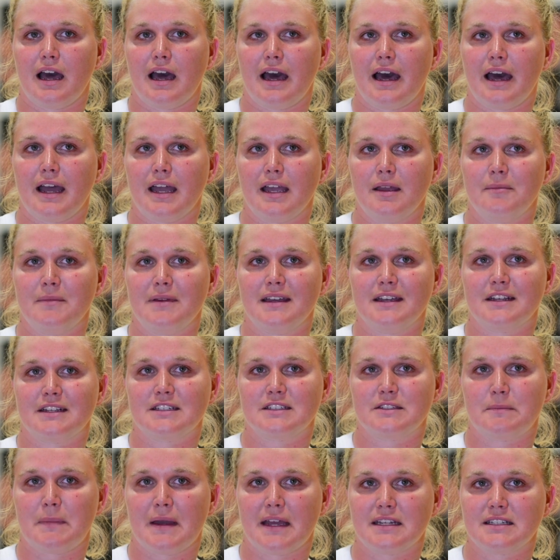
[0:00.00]
I'm
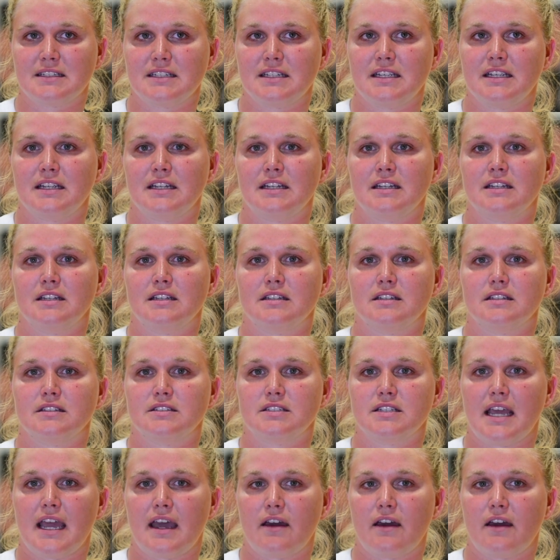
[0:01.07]
expecting to